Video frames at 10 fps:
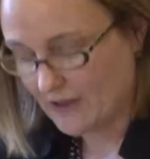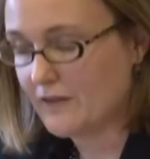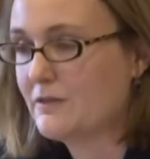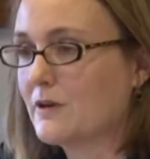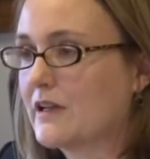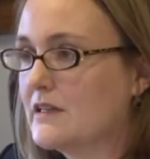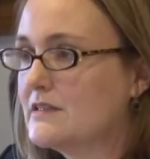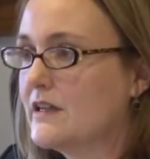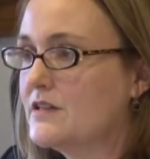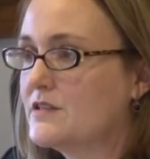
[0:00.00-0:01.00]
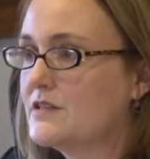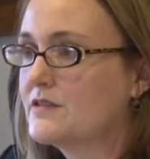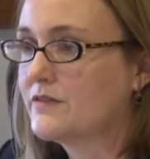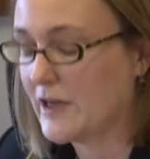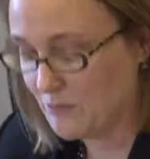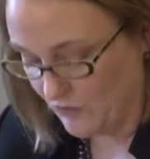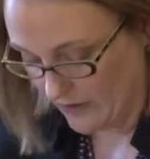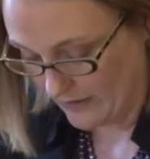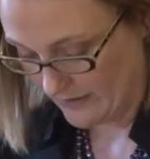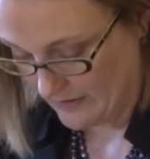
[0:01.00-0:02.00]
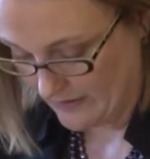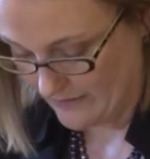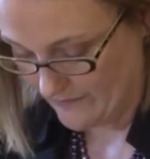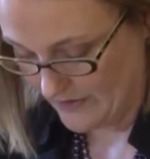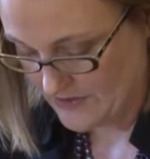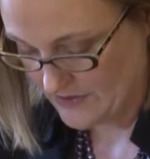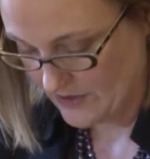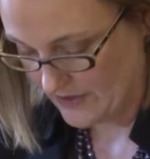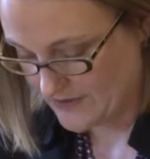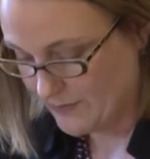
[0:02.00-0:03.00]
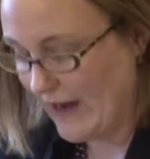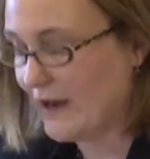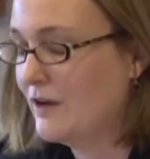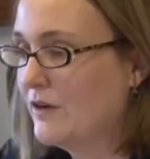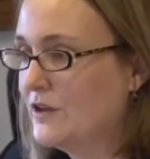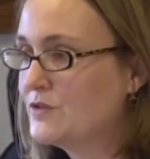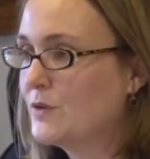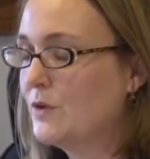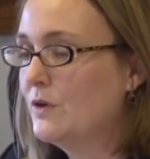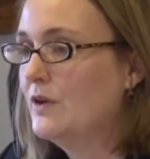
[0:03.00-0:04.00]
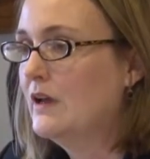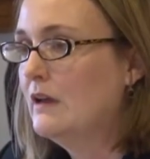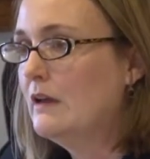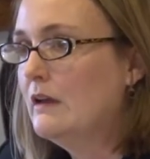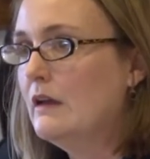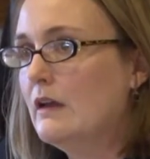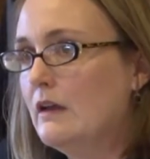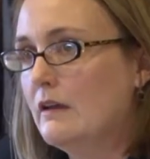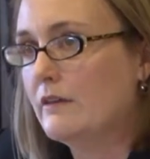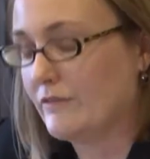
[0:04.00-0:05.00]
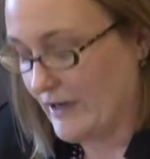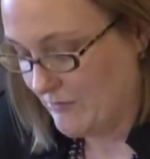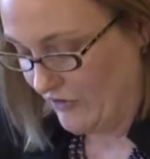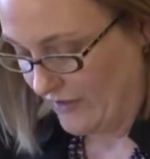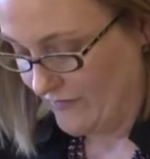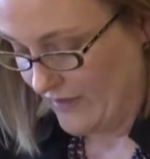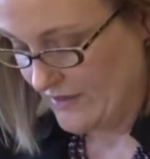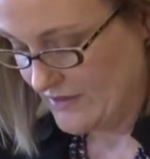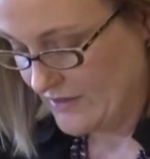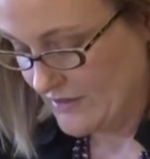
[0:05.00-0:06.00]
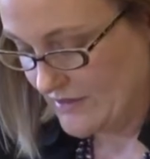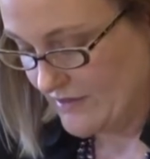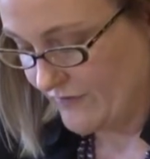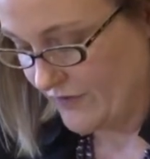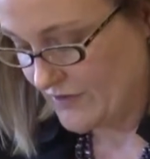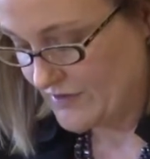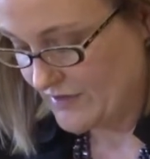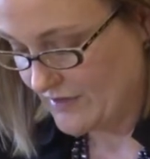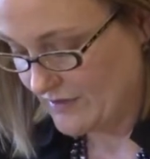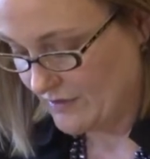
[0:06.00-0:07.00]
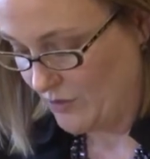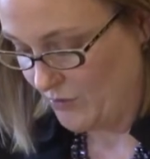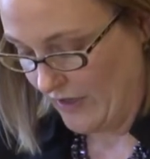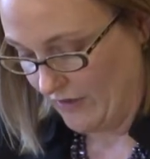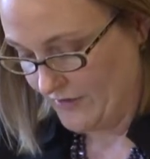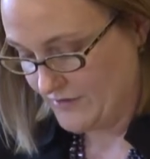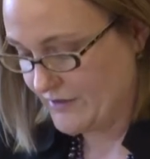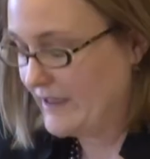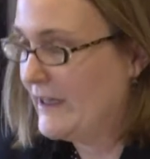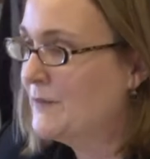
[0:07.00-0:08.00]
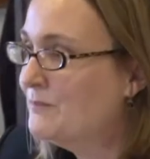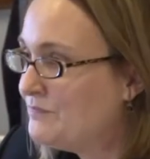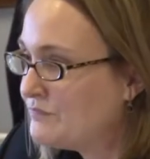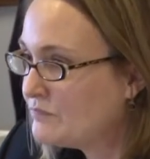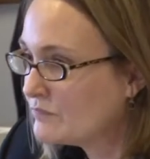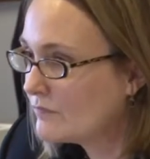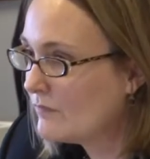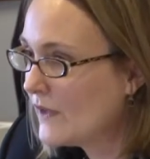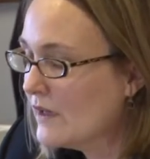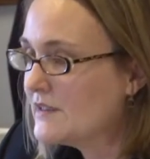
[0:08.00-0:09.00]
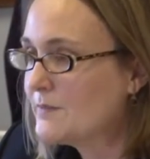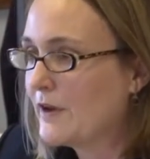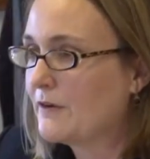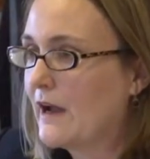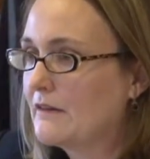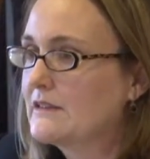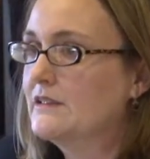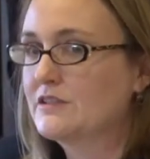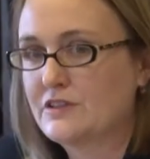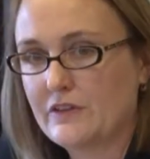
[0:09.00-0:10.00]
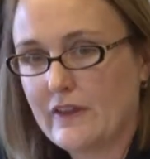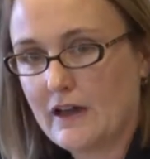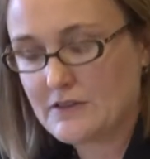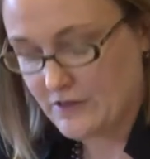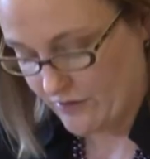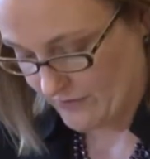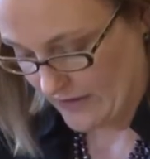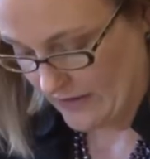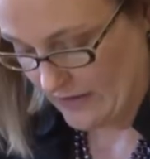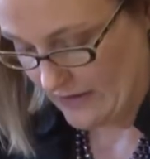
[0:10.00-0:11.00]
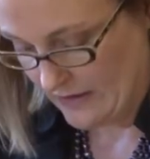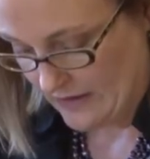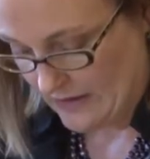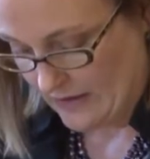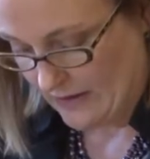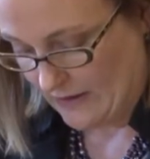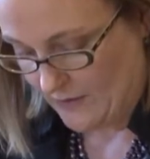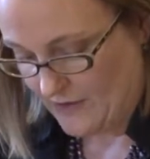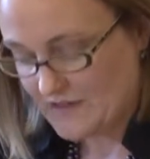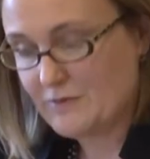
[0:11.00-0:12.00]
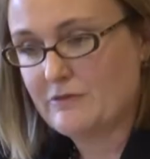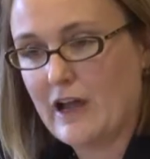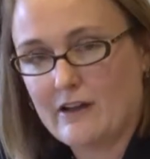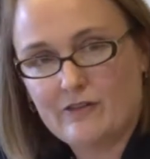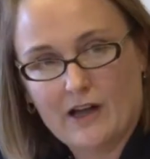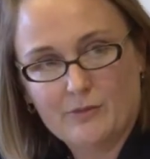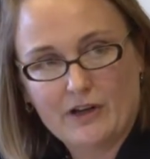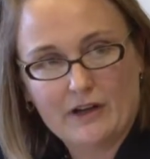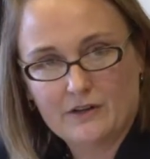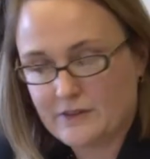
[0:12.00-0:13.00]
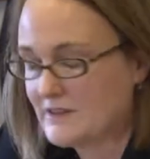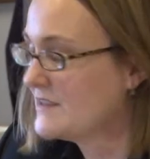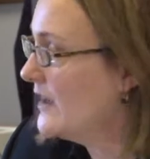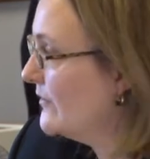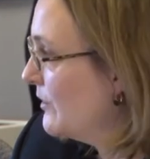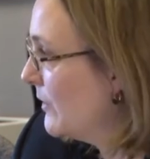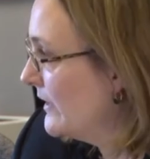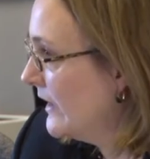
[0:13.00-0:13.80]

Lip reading: Health Organization's Framework Convention on Tobacco Control. The Framework Convention is the first global health treaty. It's been around since 2003, and it's been ratified by 171